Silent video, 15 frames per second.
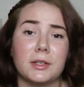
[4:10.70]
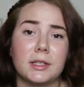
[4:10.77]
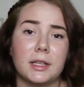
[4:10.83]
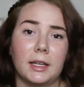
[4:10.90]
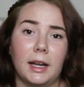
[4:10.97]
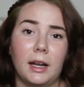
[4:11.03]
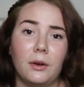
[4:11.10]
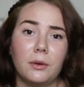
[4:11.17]
your
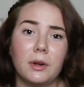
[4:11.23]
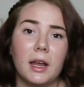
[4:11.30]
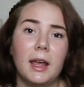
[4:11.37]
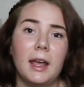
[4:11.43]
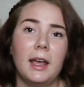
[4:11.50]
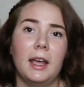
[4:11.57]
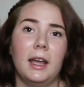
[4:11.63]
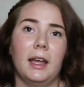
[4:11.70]
skin out
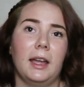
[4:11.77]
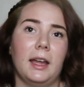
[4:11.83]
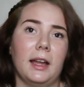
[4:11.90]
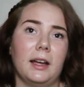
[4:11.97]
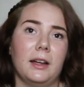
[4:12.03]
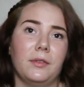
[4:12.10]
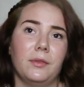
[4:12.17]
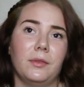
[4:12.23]

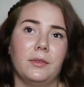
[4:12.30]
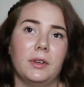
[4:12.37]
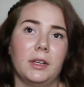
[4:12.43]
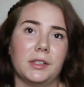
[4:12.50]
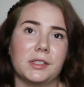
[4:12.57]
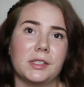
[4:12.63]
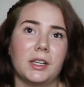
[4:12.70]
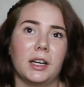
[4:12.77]
and
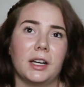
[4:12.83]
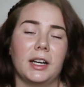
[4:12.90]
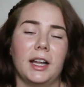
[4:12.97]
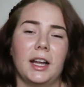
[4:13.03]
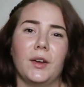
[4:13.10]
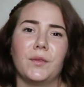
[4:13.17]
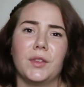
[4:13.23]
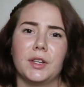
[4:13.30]
it's not going
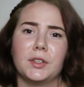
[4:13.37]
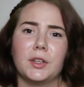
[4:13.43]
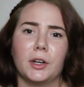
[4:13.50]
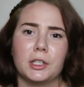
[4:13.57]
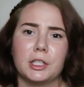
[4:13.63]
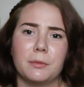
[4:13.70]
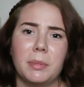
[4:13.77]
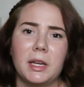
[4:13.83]
to have these
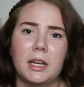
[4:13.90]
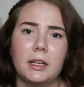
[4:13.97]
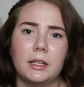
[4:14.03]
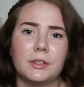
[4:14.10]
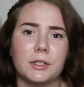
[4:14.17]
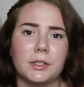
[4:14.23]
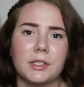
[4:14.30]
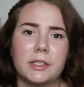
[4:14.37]
harsh
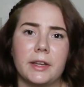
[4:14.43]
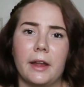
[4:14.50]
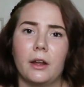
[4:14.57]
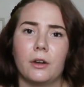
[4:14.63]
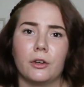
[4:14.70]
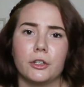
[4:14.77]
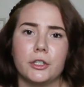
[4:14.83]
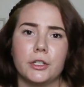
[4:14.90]
beads or
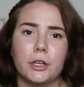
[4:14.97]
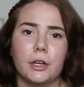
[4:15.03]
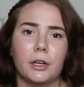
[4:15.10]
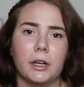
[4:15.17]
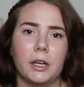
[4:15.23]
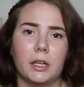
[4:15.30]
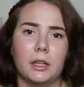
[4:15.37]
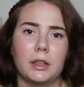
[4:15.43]
sand or
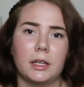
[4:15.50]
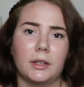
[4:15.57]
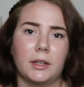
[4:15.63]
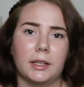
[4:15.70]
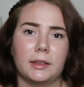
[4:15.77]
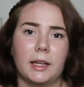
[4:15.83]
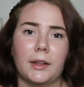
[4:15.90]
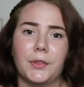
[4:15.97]
sugar, anything
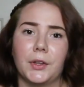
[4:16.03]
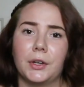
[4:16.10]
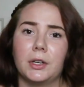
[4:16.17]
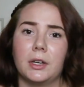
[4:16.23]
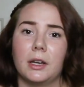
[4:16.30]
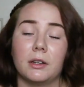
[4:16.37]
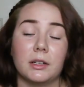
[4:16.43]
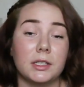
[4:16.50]
like that that
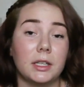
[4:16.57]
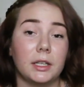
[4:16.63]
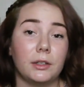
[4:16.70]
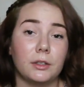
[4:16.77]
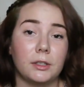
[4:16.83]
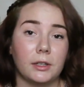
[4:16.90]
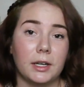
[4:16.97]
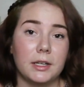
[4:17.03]
could irritate
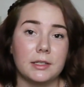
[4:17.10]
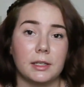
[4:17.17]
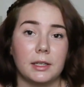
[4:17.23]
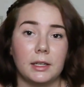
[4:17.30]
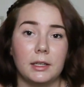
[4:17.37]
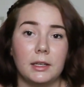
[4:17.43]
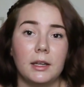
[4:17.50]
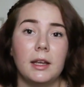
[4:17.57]
your dry
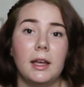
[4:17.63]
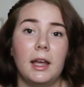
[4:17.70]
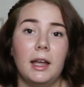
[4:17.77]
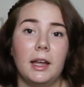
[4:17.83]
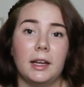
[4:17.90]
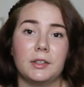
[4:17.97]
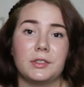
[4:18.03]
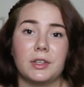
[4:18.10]
skin
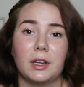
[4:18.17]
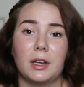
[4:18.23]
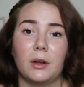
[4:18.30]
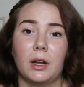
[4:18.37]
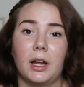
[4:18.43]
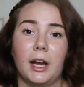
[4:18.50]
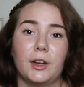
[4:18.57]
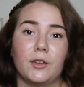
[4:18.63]
it's
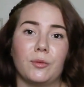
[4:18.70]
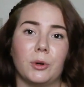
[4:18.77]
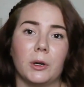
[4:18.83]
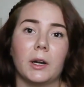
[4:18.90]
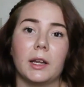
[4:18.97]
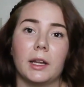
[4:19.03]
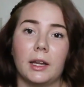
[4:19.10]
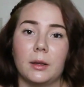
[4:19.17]
gonna kind of
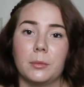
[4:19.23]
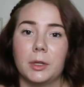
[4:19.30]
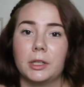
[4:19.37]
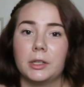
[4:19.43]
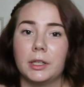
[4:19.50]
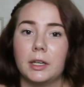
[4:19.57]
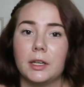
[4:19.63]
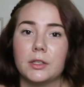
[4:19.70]
work
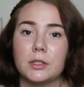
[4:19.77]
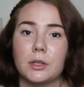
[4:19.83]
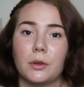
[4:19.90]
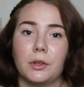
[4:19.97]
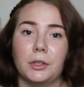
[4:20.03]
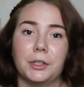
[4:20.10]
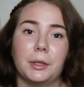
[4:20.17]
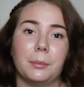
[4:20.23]
chemically. So
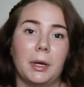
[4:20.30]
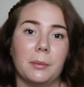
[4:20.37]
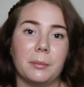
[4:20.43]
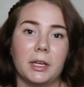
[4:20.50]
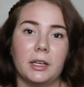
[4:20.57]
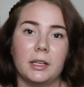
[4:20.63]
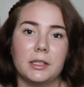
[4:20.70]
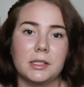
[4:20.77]
the little
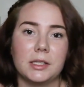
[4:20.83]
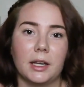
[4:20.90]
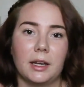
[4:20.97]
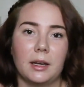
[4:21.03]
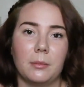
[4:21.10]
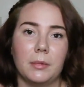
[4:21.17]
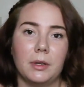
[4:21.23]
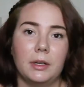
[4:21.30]
pumpkin
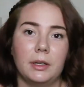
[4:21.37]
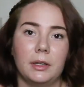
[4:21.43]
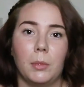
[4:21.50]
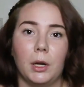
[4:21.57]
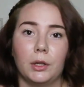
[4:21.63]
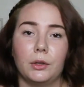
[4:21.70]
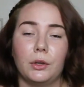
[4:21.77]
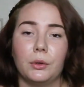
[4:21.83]
enzyme
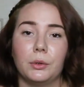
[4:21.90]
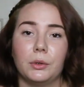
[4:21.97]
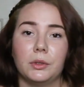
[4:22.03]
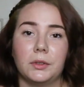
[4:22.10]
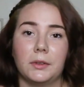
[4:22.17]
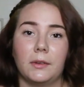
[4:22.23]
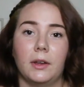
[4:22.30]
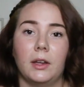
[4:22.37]

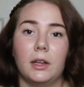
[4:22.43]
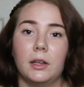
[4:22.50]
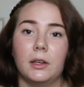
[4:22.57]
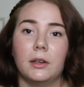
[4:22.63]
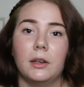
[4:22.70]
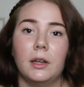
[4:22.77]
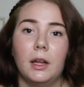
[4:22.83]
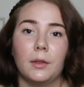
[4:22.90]
molecules
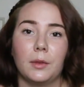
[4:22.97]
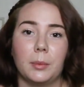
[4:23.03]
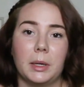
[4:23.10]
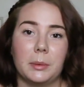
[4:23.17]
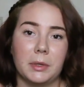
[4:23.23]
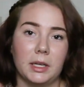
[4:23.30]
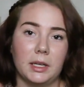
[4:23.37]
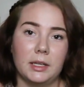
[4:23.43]
in the
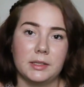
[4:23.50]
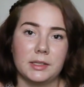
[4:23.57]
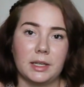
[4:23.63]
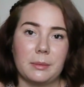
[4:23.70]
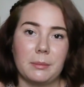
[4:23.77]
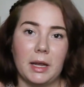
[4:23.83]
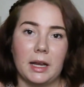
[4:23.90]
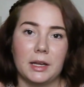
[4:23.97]
pumpkin
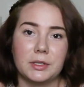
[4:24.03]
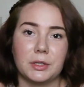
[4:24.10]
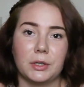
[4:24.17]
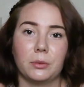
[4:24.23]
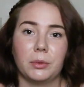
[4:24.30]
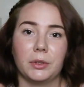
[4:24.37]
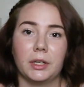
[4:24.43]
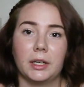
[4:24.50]
enzyme mask
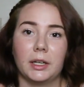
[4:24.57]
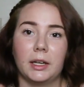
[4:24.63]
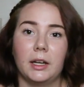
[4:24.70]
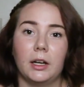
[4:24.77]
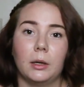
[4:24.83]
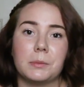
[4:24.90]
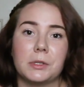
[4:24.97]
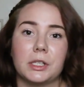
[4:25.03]
are really gonna
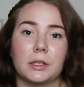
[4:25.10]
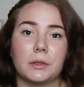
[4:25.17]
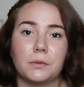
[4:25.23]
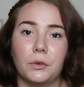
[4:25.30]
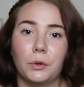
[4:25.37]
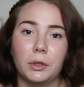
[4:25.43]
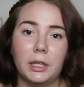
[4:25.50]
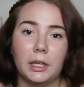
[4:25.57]
help to
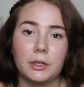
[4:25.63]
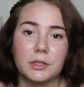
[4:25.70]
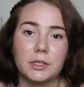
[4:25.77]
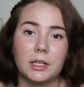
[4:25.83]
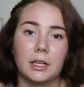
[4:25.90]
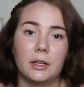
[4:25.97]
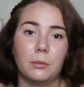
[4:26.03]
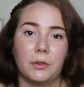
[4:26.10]
exfoliate your
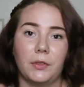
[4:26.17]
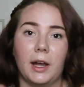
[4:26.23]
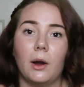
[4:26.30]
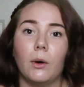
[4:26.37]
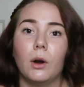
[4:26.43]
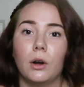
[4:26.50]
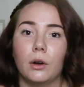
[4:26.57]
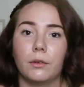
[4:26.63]
skin
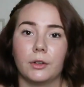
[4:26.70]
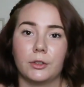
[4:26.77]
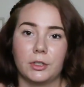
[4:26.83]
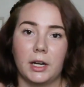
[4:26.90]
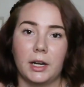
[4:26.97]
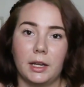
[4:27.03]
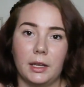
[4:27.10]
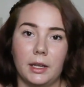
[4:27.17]
without over
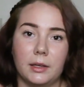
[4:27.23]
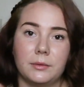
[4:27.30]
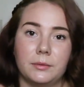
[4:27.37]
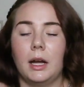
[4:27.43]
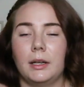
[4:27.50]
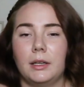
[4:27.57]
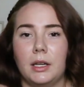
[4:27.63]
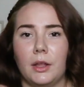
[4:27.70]
drying it.
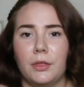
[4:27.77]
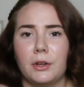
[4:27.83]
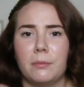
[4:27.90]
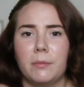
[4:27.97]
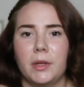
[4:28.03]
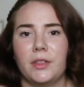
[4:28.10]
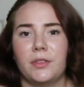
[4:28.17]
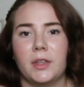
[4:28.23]
Another
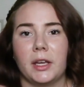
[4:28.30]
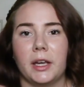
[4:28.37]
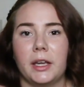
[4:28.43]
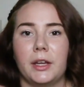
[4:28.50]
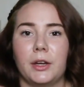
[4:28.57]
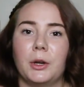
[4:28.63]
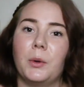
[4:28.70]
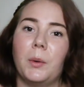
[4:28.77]
myth that I
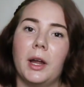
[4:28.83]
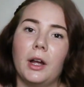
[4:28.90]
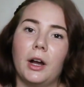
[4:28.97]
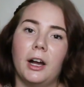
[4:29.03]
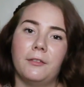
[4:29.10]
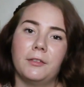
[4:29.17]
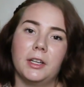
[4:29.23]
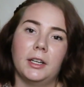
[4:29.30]
hear quite
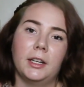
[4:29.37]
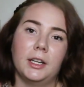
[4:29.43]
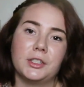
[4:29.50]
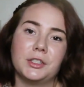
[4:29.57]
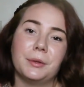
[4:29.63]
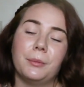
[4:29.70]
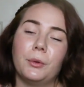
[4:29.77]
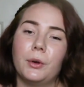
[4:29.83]
often
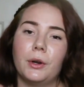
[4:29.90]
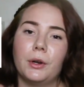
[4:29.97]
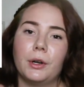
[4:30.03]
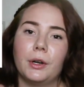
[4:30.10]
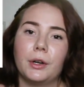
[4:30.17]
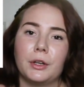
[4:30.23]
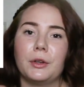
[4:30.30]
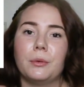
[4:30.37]
is the
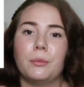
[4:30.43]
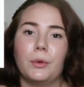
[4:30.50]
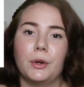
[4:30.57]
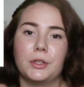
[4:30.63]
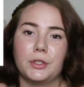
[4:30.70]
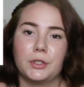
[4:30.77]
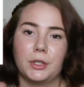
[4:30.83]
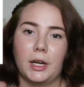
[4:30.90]
more you
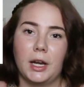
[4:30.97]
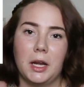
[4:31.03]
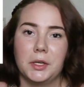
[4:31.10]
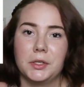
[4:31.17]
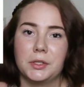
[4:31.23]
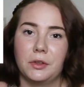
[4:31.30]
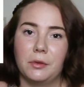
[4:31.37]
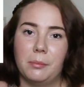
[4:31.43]

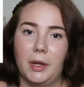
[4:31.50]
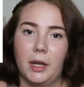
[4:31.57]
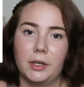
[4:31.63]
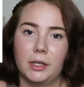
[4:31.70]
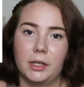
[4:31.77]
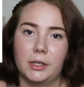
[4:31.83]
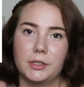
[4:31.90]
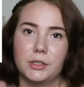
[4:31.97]
moisturize, the
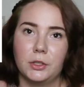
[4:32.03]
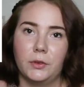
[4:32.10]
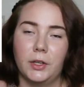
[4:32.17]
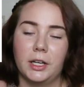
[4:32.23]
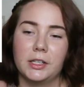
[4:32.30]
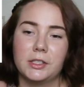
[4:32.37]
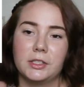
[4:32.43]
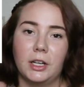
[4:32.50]
better. So
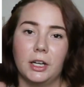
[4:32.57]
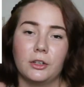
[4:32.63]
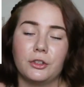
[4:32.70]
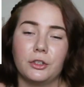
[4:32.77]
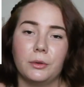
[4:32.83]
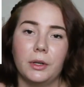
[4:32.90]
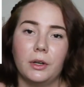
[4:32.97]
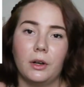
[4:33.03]
that is not
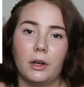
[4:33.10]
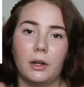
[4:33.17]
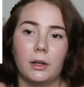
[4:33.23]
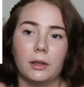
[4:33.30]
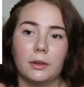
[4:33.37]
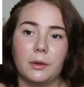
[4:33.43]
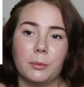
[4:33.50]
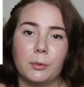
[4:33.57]
true at
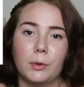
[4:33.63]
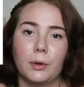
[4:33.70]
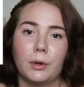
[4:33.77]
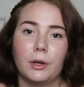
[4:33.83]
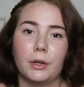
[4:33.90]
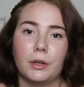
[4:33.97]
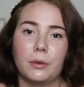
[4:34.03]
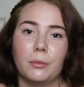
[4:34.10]
all. The
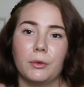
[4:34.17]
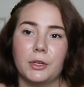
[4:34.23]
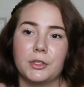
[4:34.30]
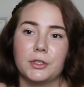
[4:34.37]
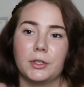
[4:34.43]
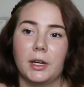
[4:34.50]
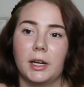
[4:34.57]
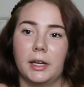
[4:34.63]
more you
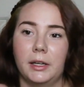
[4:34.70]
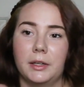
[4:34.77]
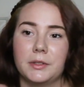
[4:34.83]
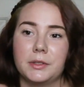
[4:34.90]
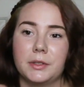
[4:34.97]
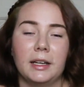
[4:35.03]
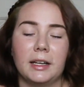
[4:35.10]
moisturize,